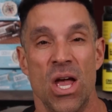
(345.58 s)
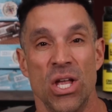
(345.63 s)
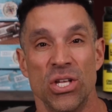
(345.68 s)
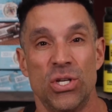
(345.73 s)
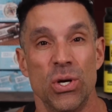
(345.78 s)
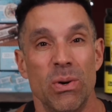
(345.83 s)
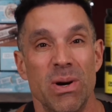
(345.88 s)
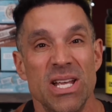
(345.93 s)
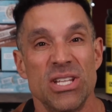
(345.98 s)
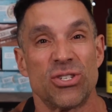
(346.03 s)

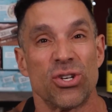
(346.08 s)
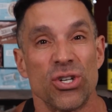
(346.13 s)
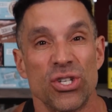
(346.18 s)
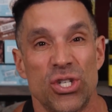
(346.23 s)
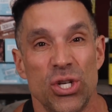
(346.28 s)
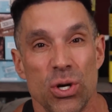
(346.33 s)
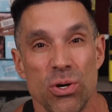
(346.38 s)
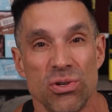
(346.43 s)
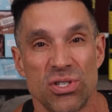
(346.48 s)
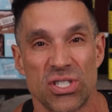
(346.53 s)
to
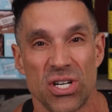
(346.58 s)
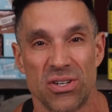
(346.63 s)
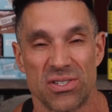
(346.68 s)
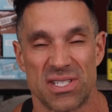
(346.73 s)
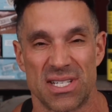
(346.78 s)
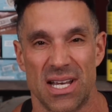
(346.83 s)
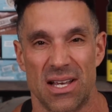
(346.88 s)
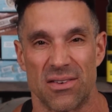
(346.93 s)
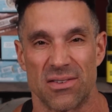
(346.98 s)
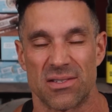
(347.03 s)
introduce
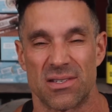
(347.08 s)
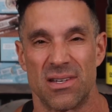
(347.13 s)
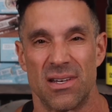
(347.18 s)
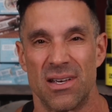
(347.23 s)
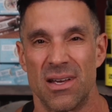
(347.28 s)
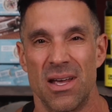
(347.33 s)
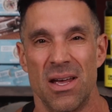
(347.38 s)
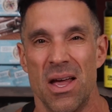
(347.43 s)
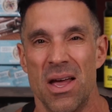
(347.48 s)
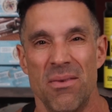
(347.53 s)
ourselves.
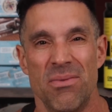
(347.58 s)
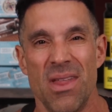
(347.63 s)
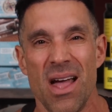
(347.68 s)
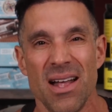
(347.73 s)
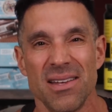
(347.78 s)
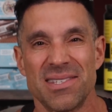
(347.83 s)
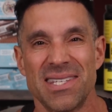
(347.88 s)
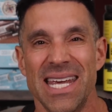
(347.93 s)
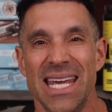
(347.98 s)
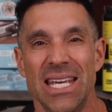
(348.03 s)

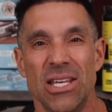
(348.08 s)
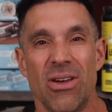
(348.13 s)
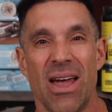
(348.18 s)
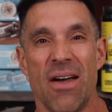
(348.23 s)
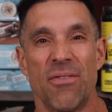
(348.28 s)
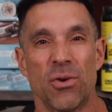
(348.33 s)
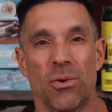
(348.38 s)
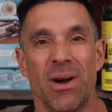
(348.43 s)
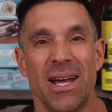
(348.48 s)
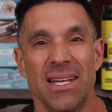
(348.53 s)
Not saying you
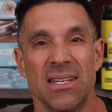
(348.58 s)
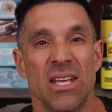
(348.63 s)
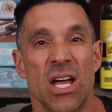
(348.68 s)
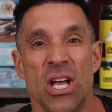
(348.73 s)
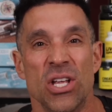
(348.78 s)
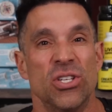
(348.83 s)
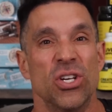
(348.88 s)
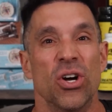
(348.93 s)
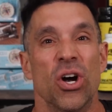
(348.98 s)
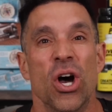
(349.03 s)
have the right
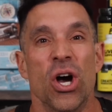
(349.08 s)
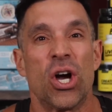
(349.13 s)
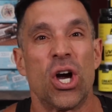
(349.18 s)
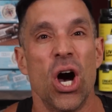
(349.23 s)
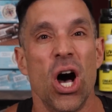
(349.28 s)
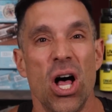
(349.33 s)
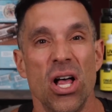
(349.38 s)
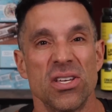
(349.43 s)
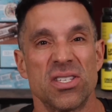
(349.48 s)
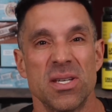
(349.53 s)
to
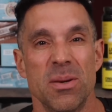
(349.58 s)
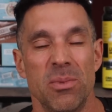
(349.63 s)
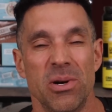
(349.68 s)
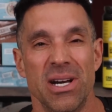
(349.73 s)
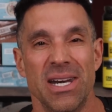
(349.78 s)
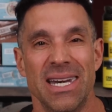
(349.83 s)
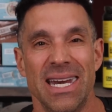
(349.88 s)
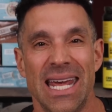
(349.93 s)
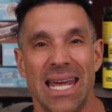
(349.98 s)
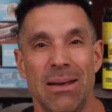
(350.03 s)
call someone
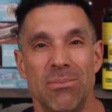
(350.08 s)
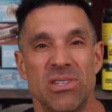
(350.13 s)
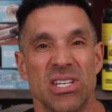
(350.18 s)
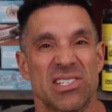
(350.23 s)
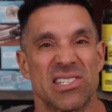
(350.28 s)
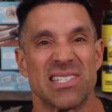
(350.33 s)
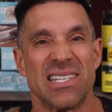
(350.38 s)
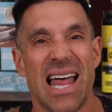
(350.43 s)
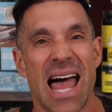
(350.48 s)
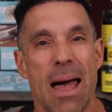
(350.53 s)
a name, to
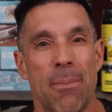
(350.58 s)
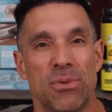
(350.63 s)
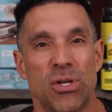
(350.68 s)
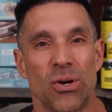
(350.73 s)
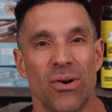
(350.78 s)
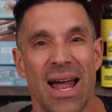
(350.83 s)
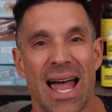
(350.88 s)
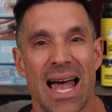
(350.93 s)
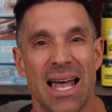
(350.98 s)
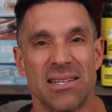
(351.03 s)
slap
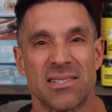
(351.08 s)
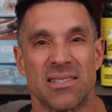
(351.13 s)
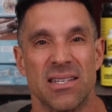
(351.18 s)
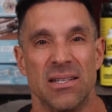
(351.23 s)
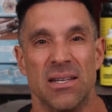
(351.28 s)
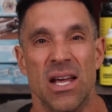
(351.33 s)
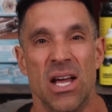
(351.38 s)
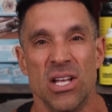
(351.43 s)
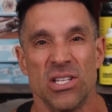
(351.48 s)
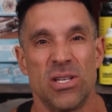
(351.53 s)
their ass,
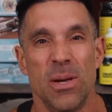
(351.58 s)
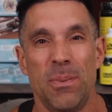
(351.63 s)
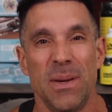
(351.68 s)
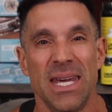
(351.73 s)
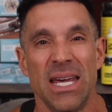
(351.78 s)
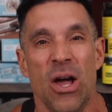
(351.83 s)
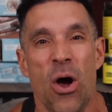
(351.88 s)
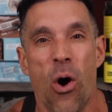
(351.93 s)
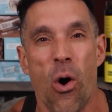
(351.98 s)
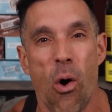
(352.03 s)
and to
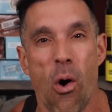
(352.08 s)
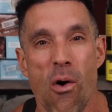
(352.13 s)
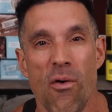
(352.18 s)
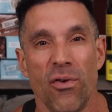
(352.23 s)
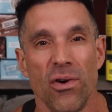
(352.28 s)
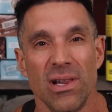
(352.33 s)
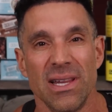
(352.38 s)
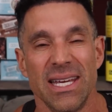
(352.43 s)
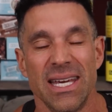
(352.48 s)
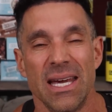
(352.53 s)
be
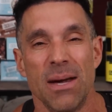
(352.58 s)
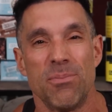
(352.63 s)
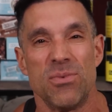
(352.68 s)
overly